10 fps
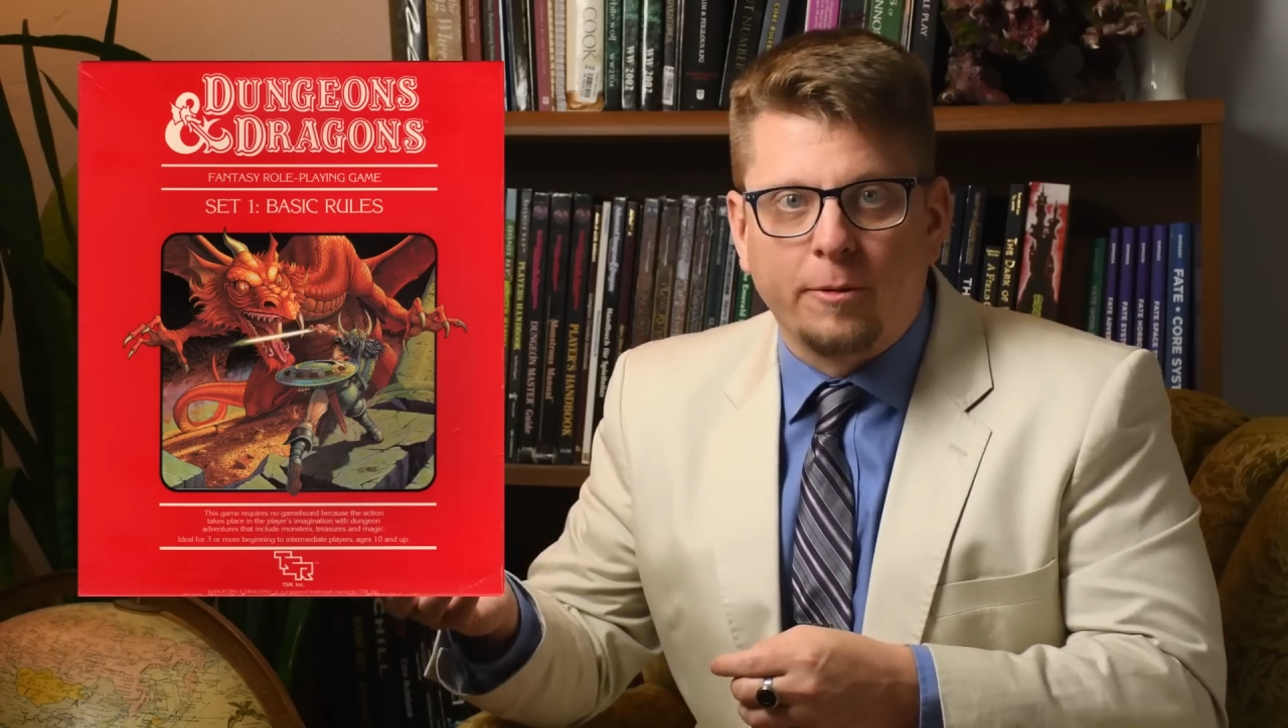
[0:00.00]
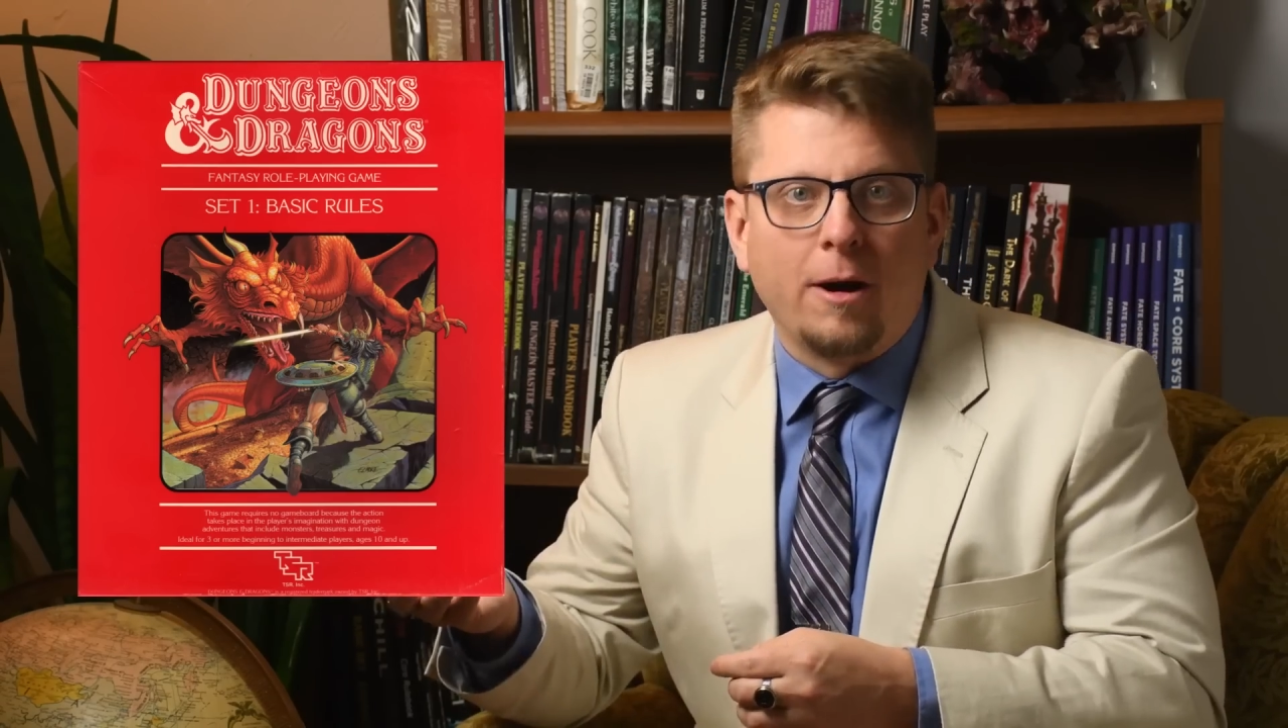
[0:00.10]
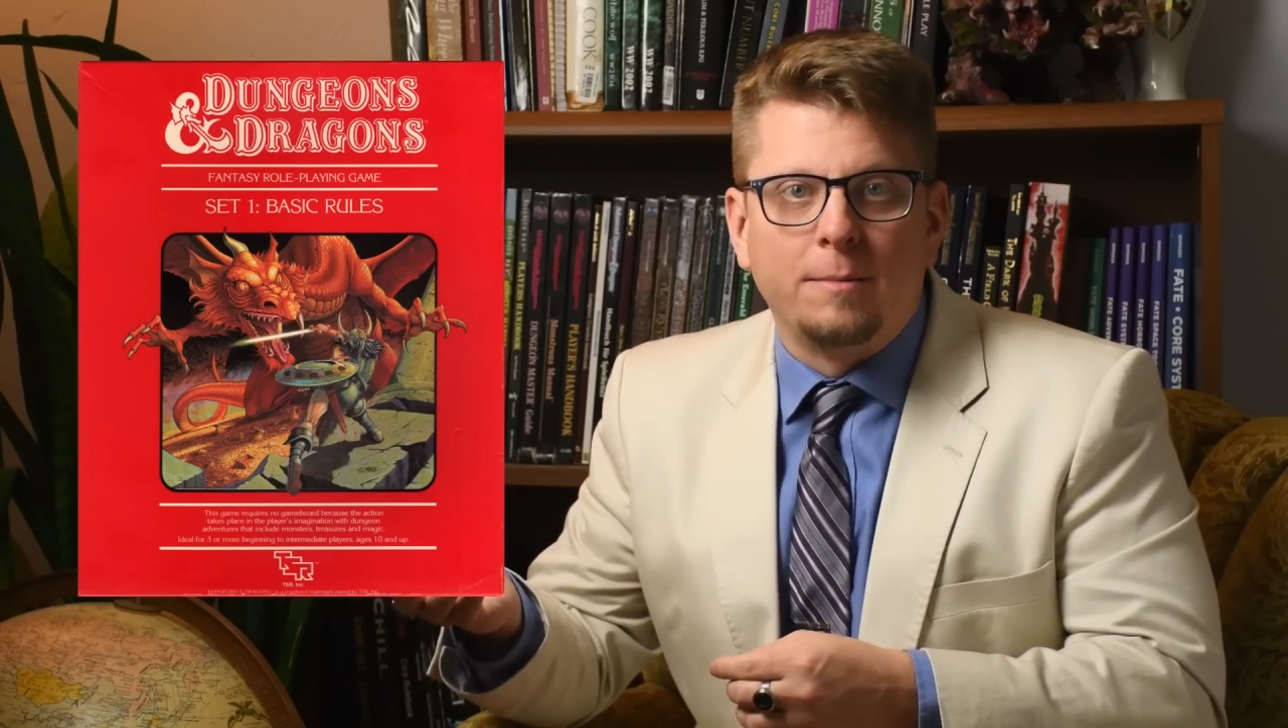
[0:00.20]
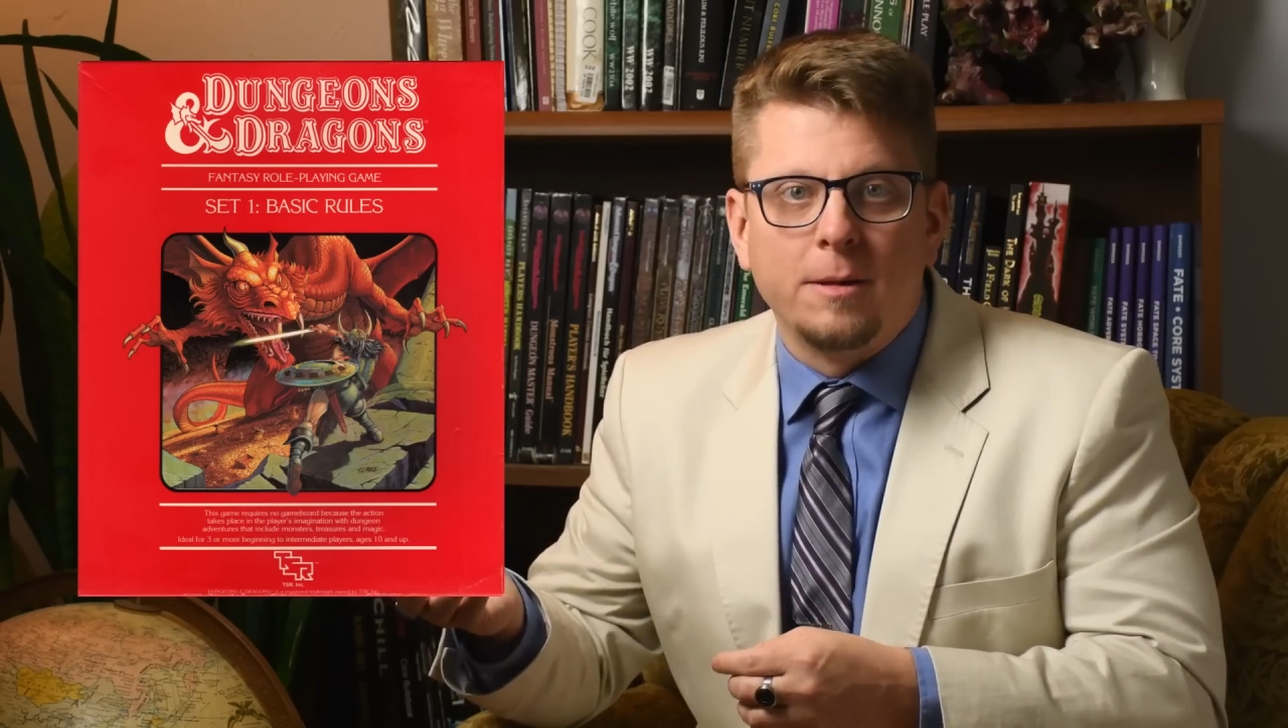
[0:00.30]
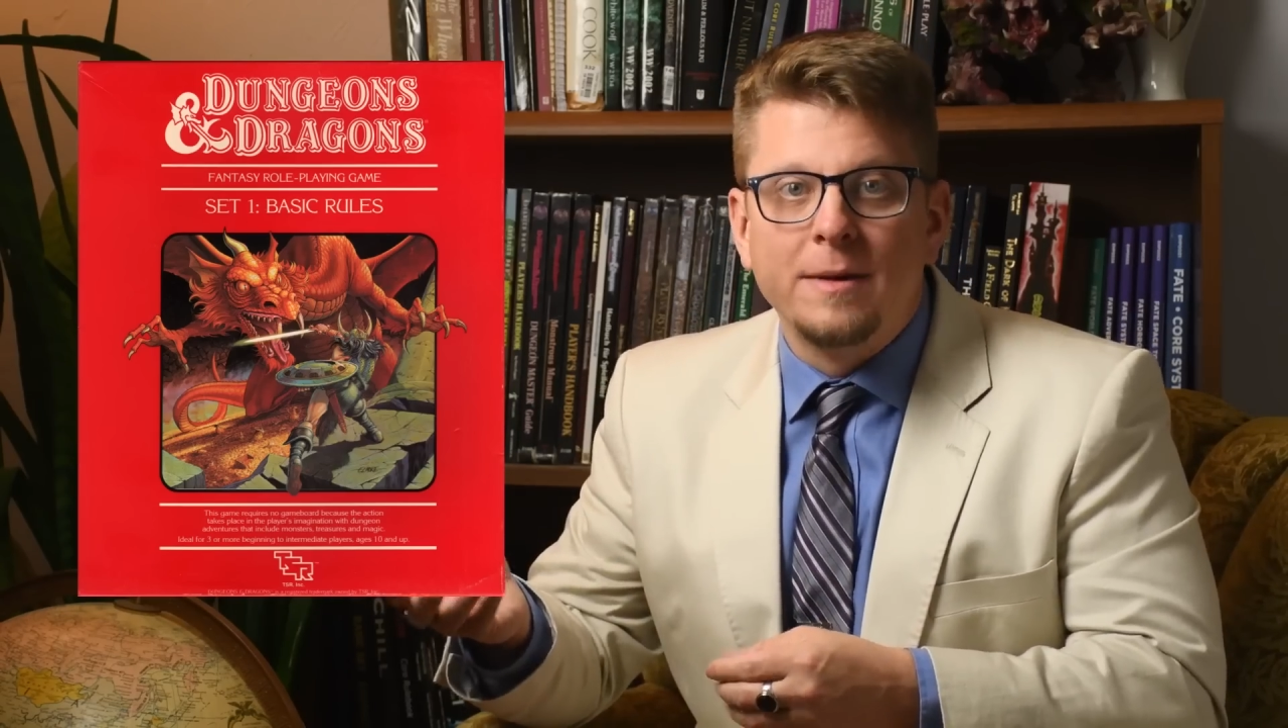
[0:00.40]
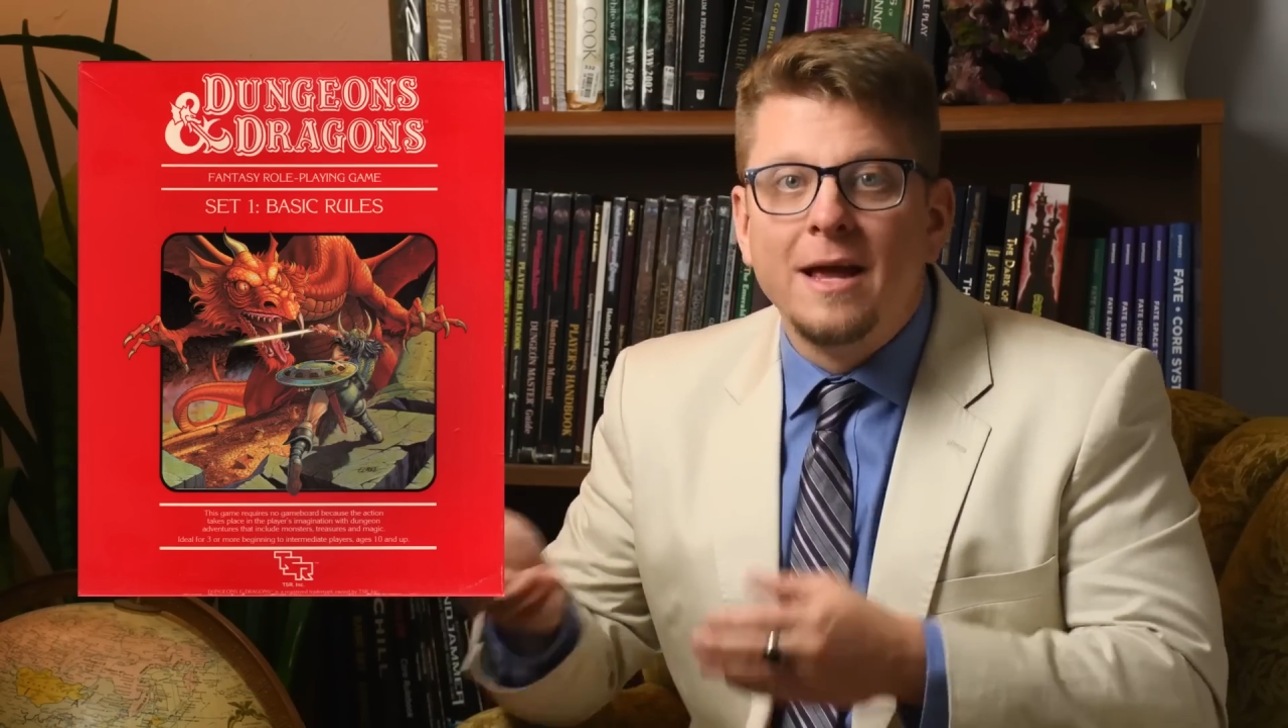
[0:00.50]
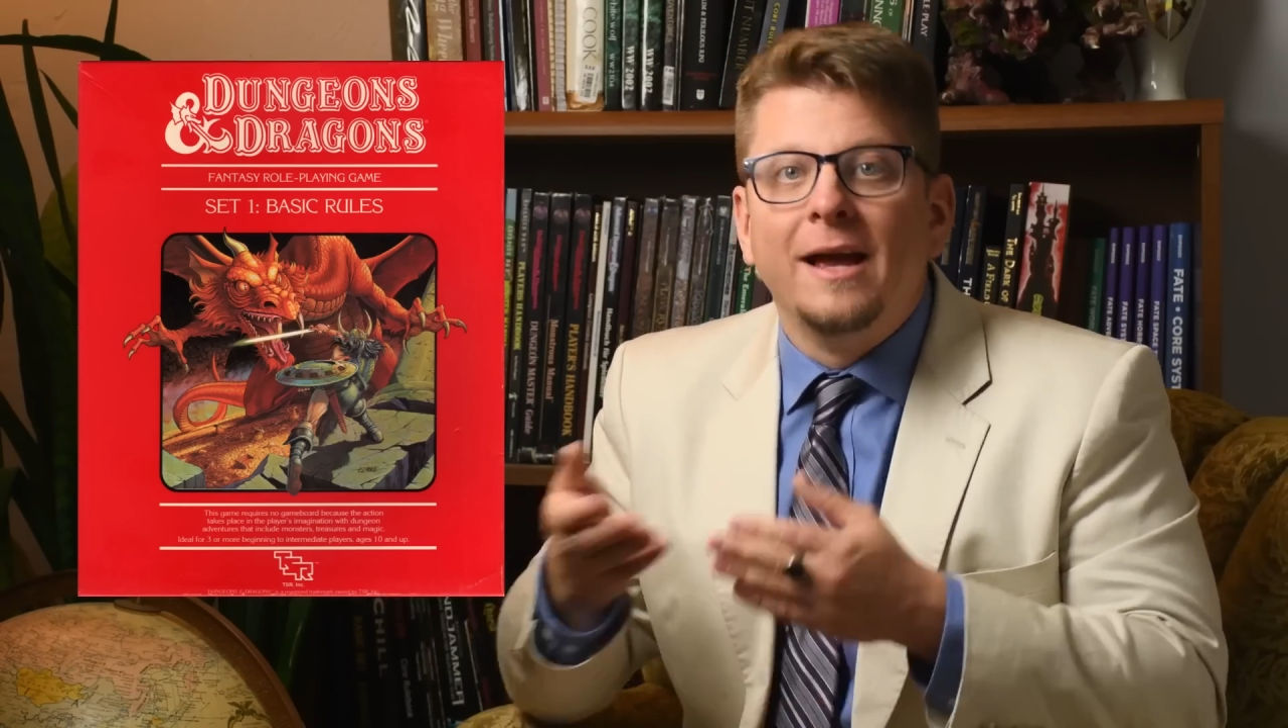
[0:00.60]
problem.